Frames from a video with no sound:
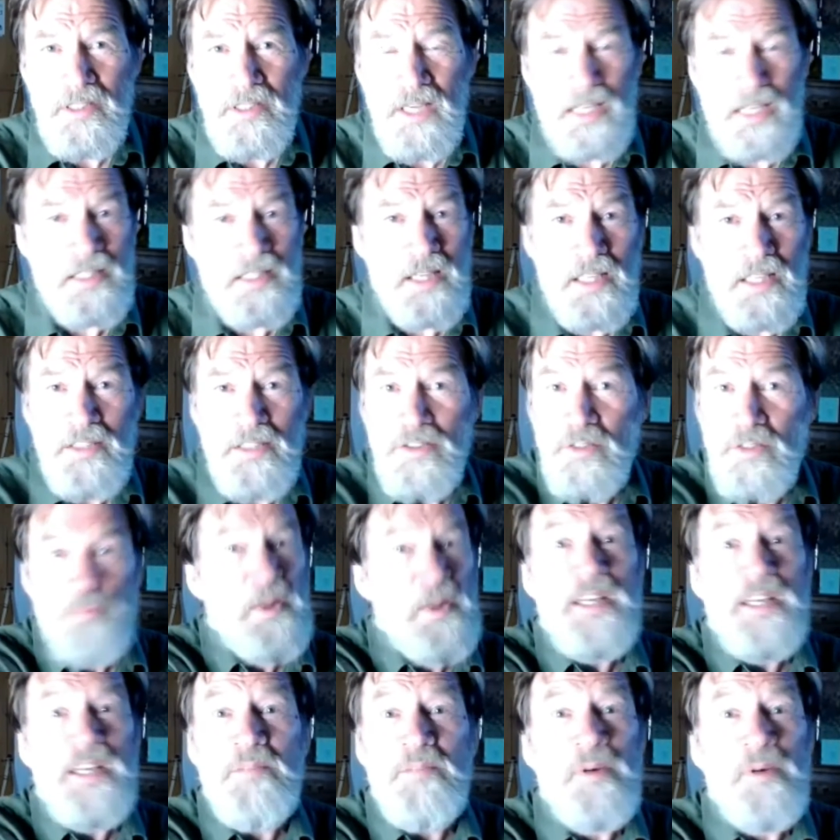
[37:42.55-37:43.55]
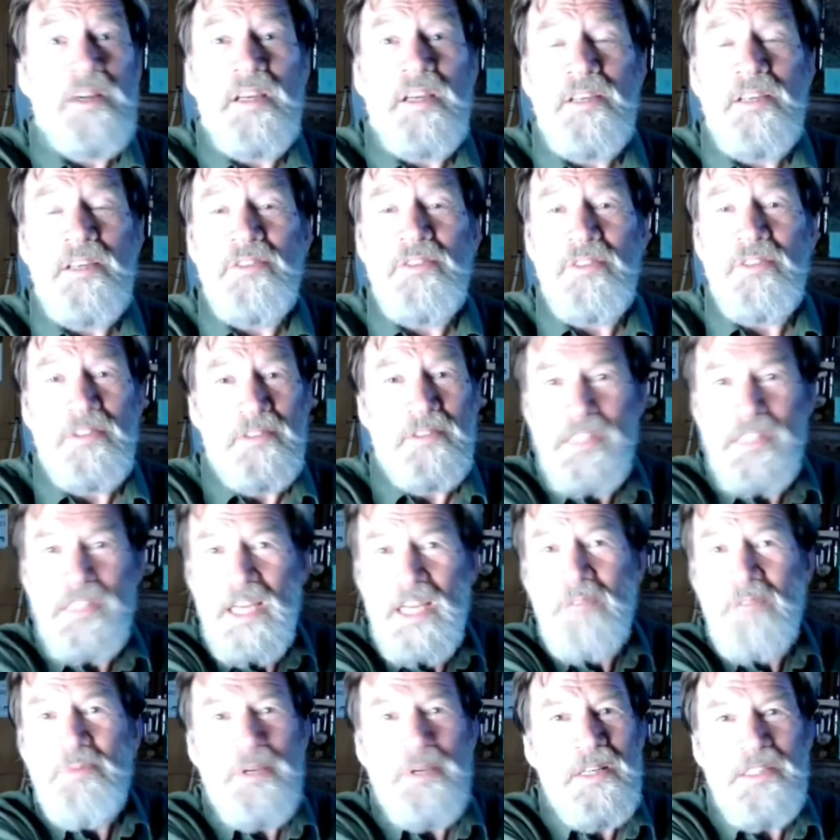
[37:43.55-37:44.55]
and spider monkeys and
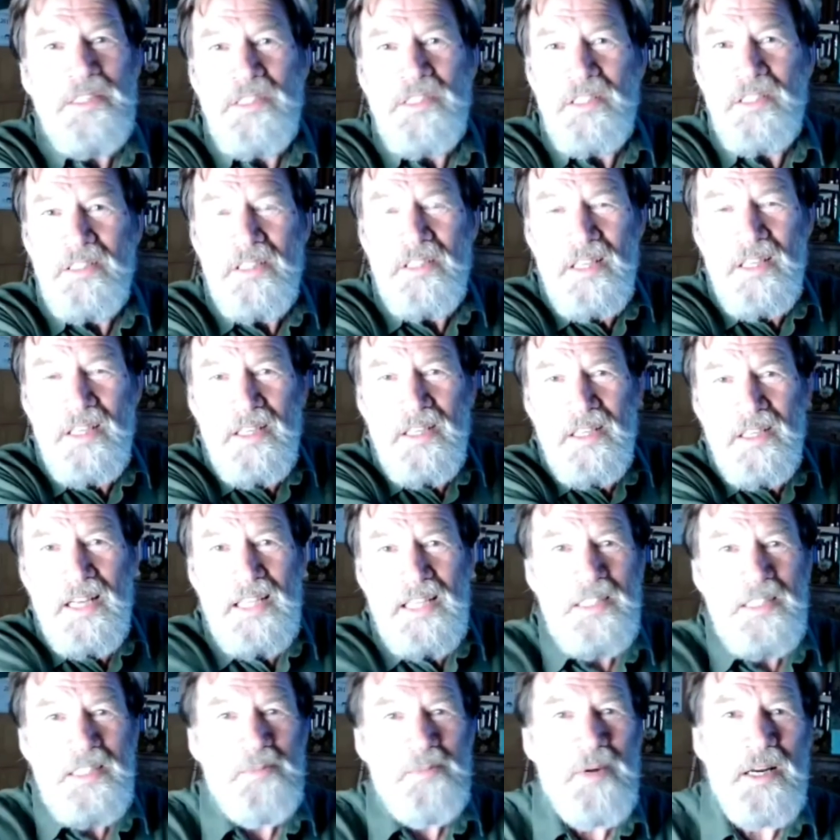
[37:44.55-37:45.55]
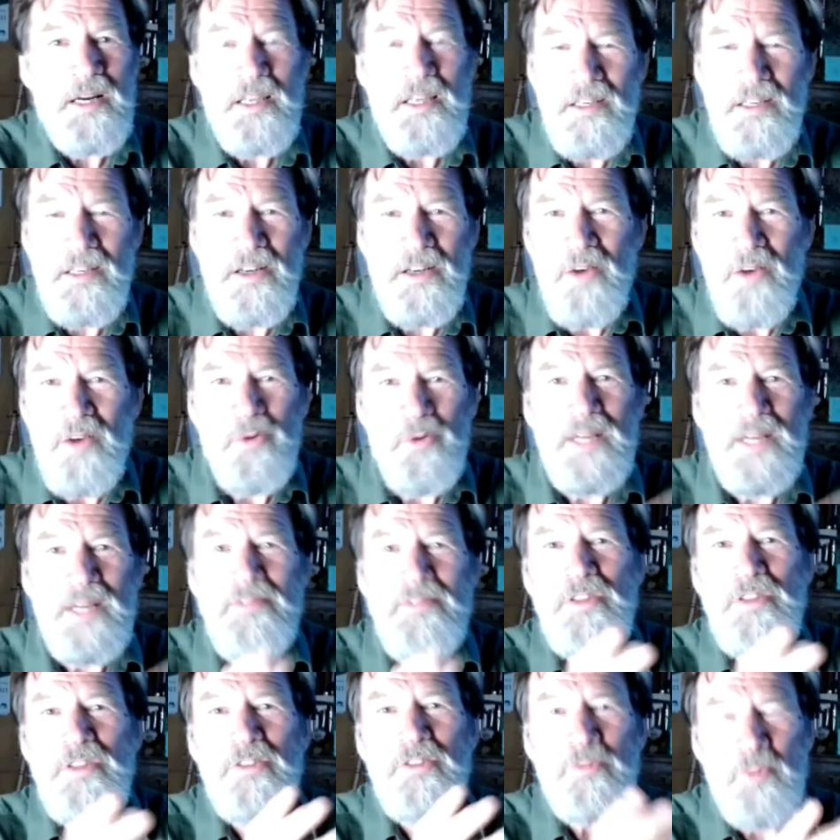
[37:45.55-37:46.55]
tapirs in Latin America,
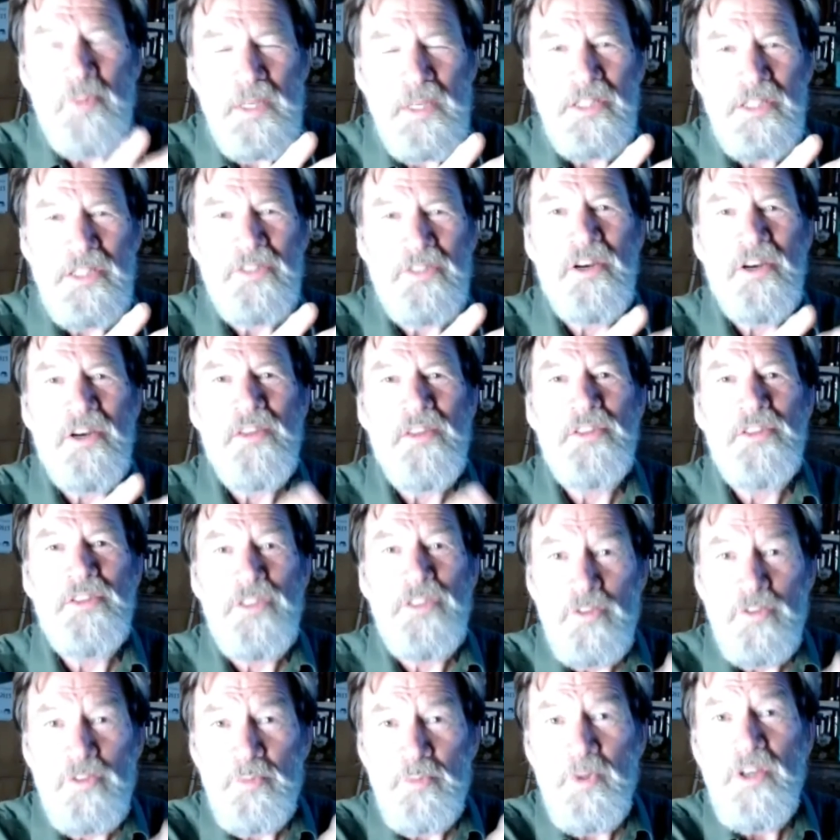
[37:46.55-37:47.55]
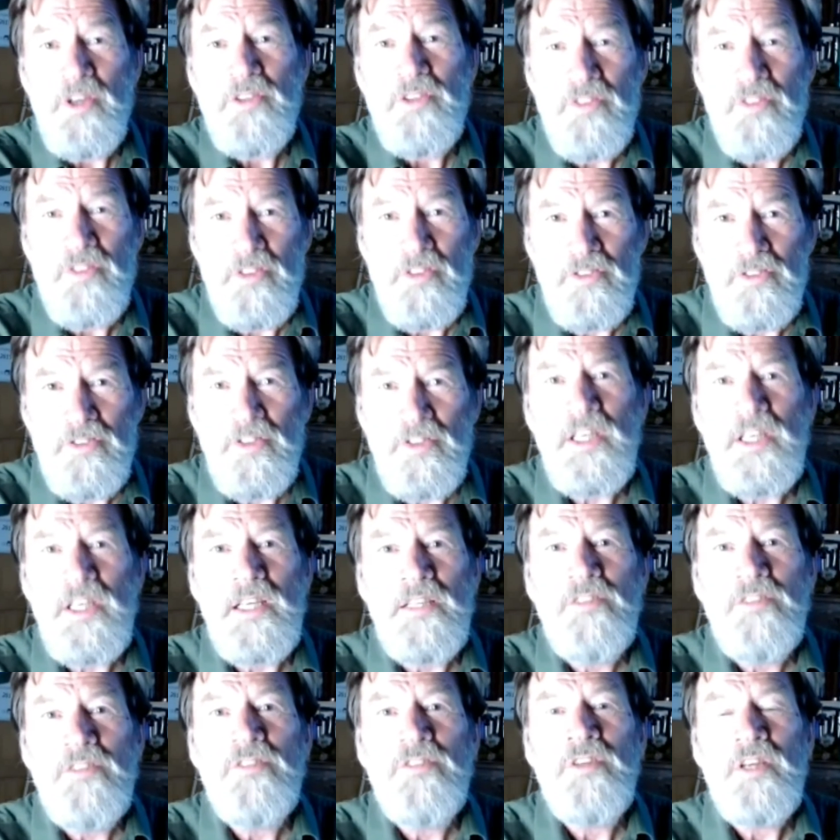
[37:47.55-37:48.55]
whatever the species are that disperse the
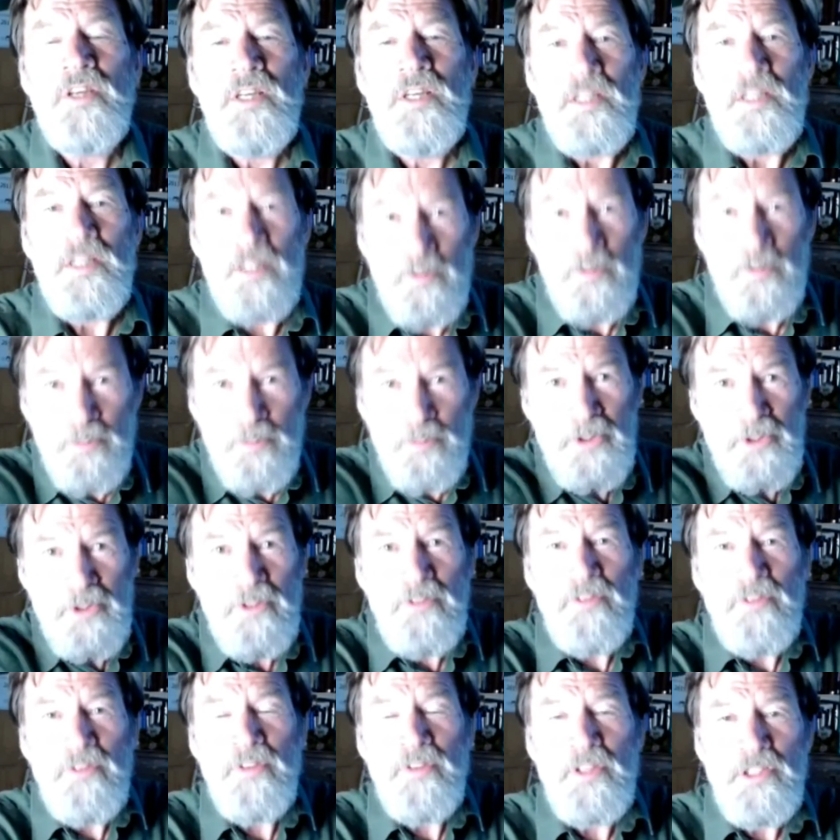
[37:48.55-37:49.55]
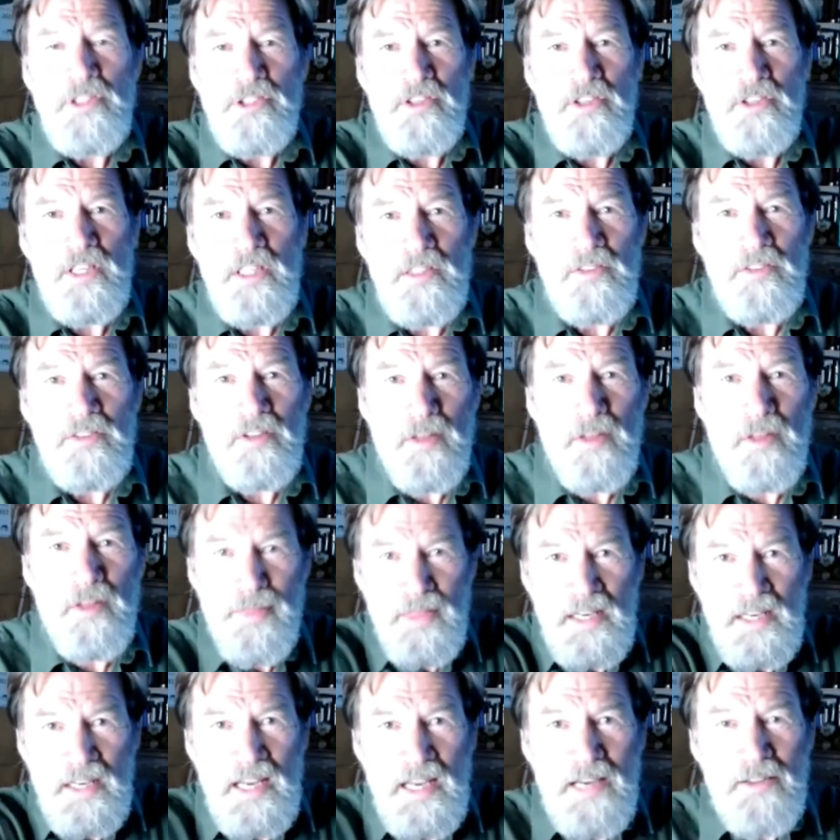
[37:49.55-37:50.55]
seeds and prune the trees and
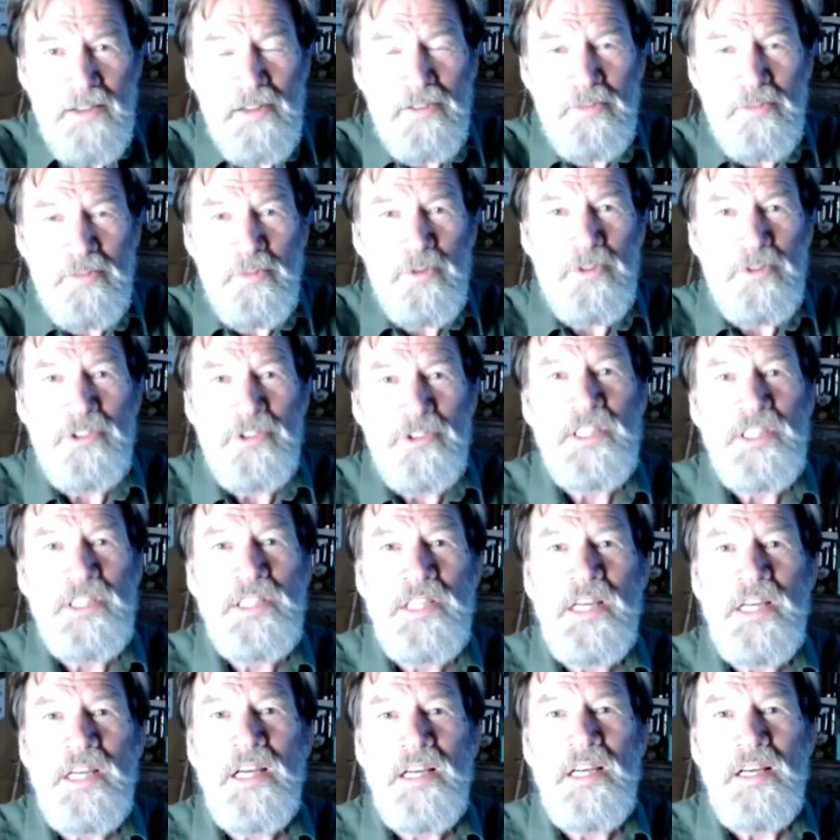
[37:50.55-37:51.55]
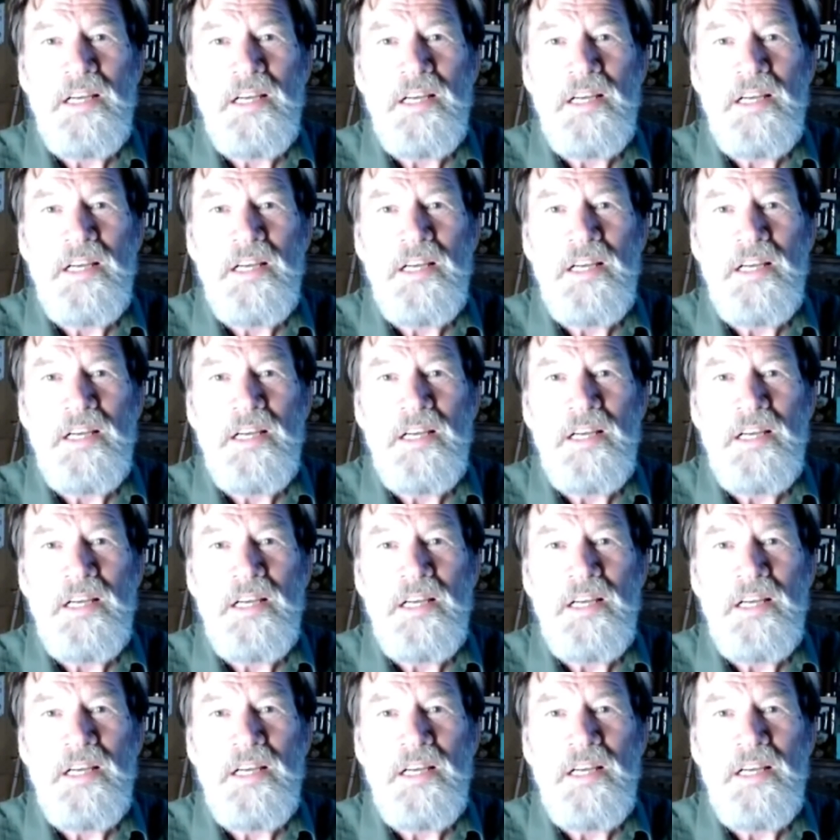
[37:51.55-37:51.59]
thin out the small trees.